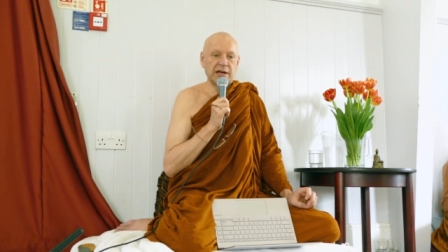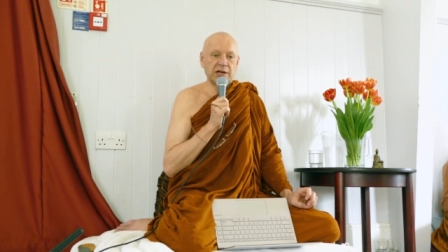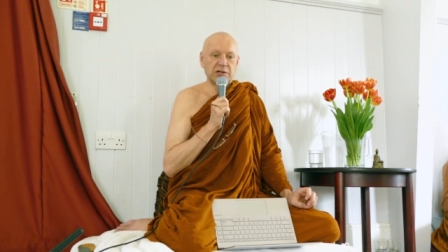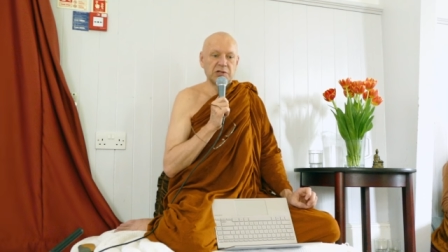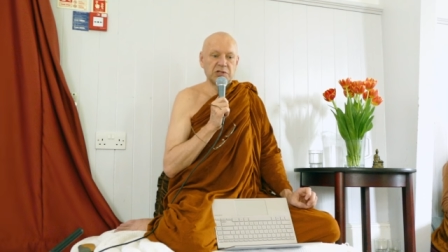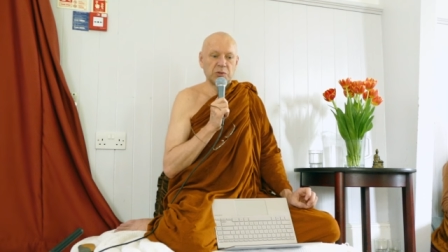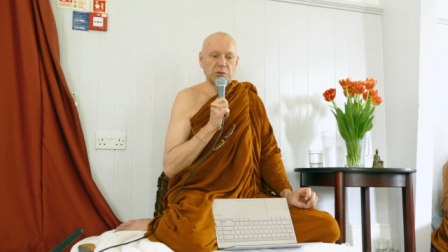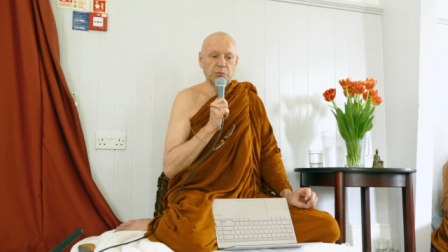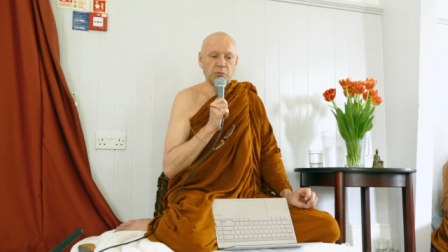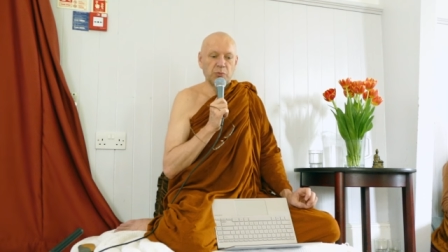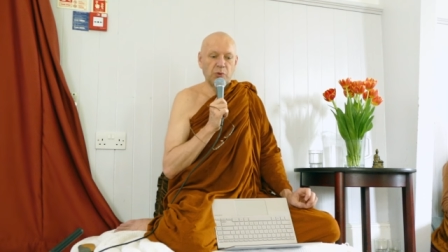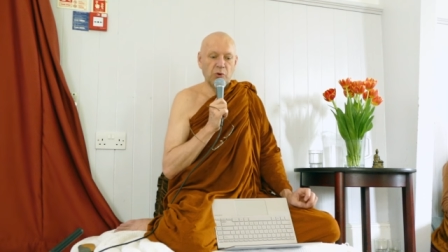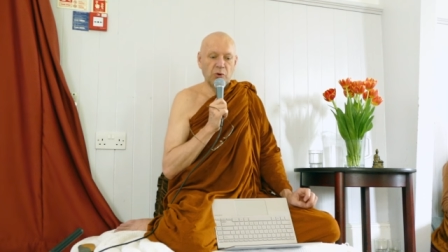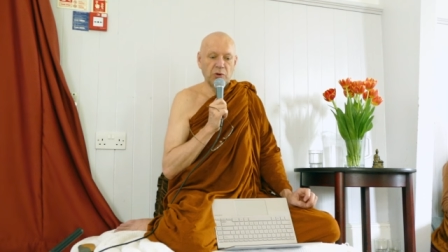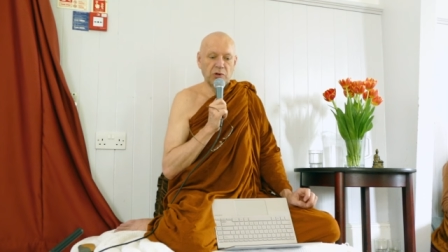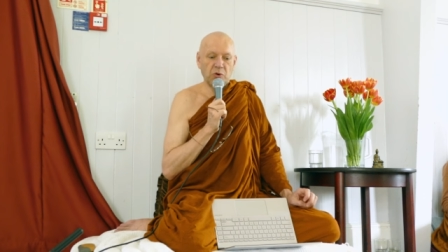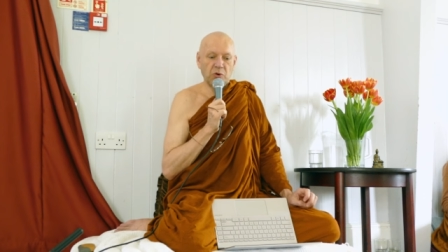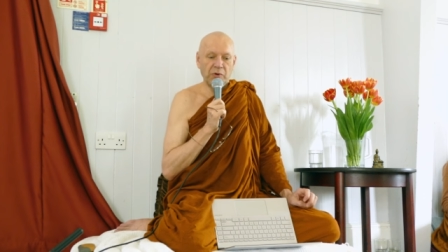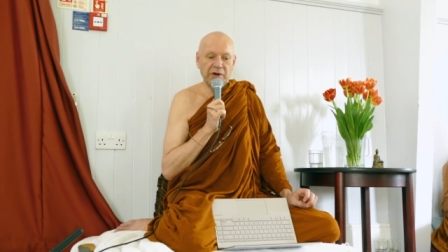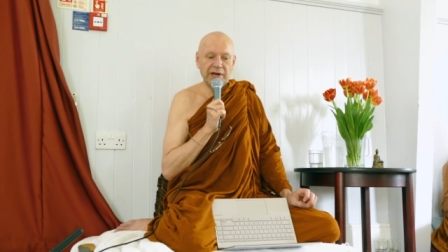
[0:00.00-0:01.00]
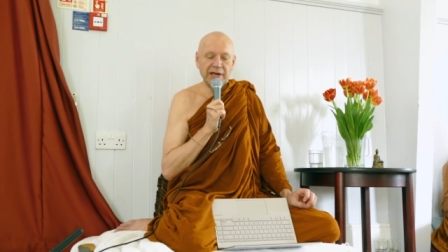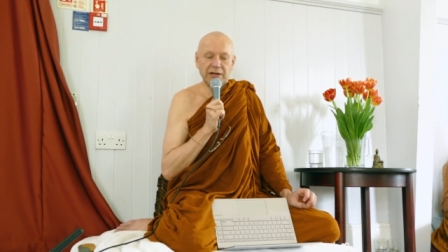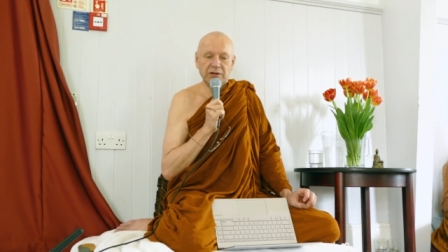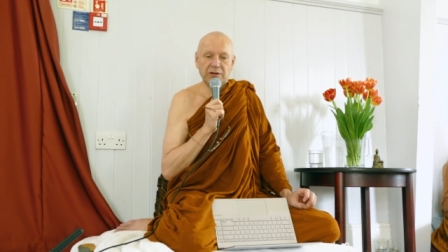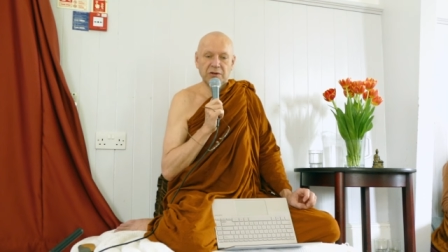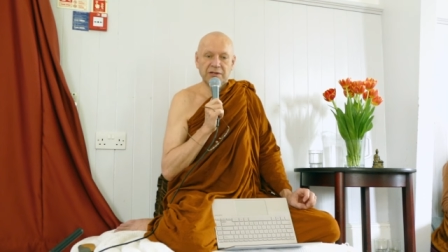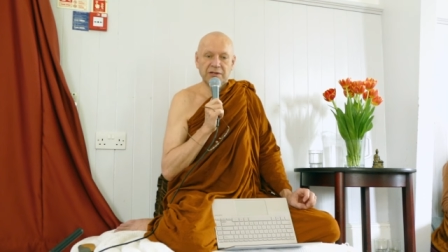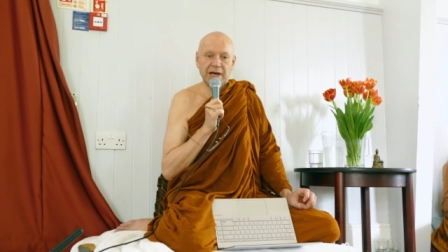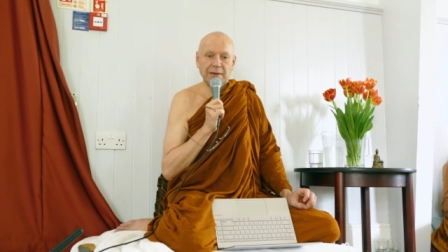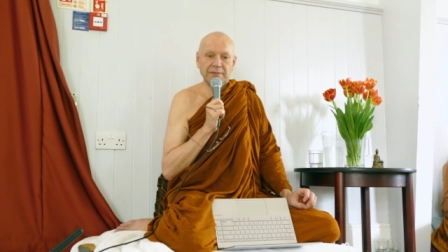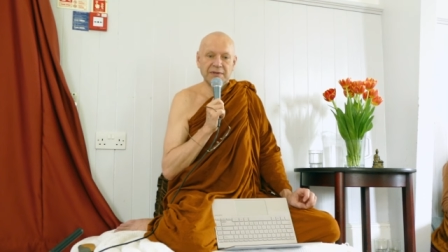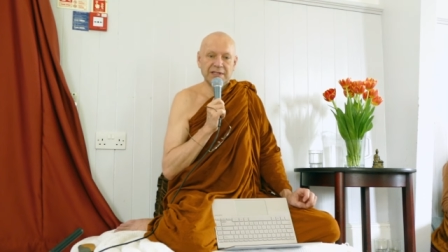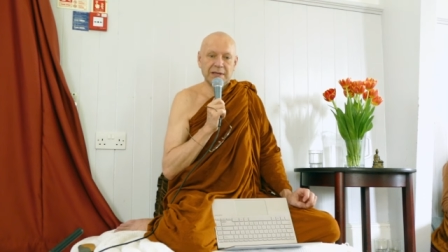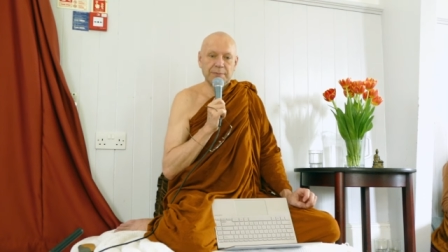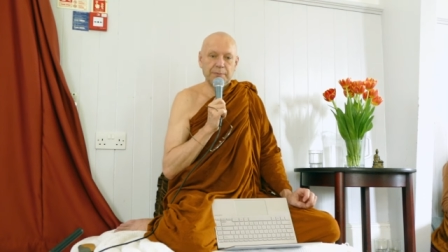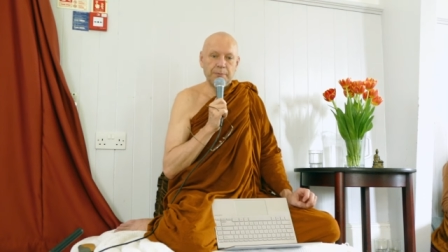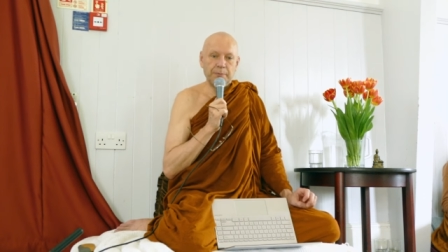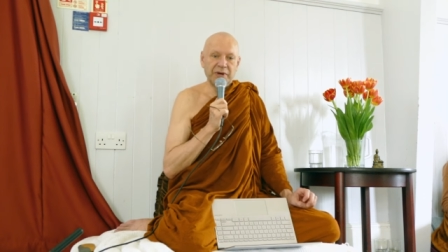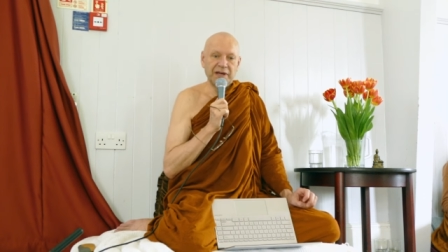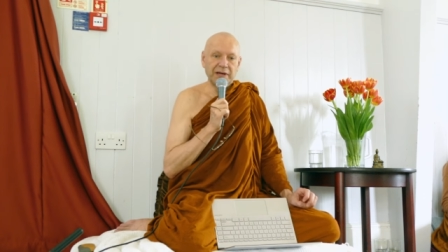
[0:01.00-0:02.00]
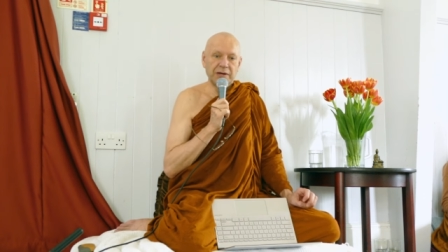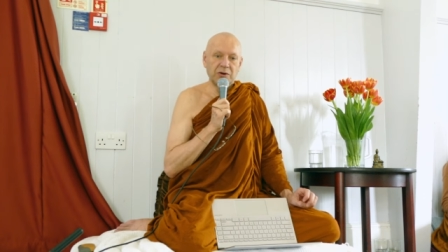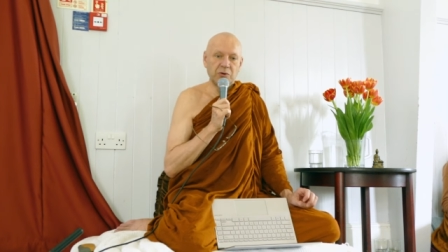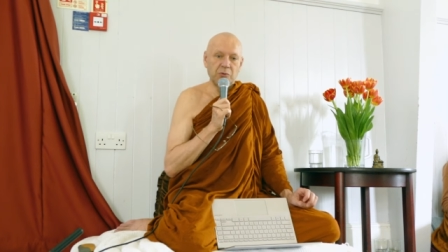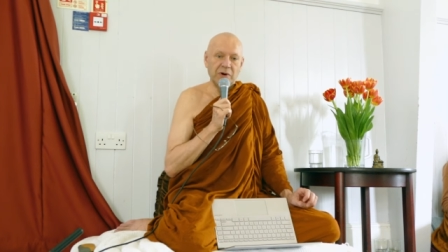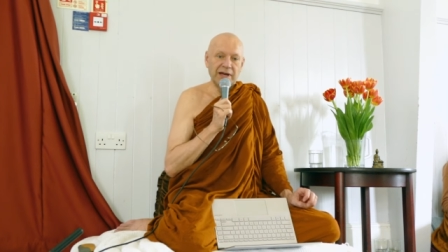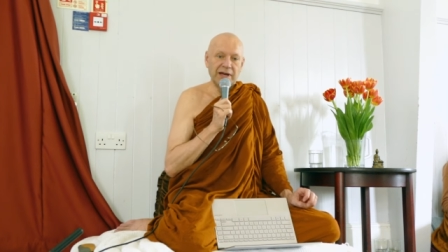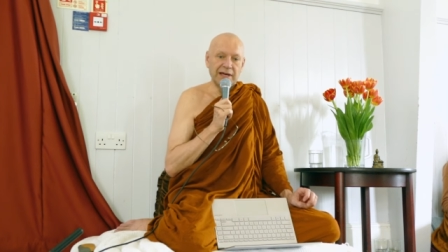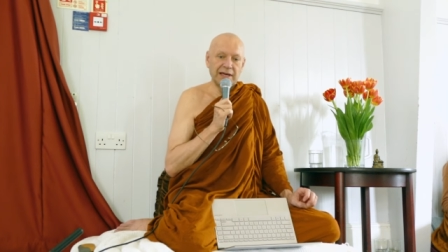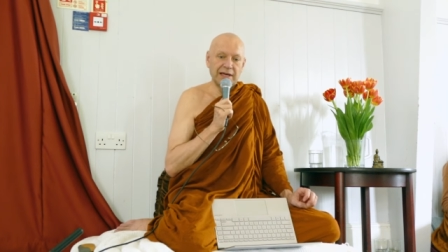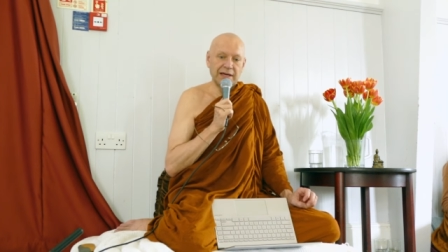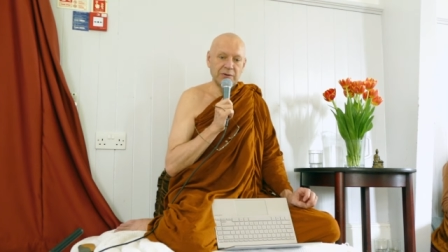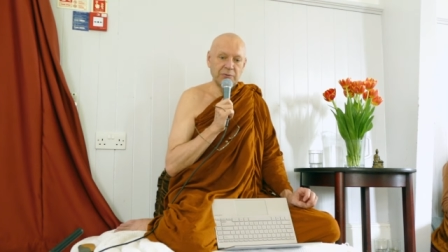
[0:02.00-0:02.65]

a small quake, And other times there's a big quake.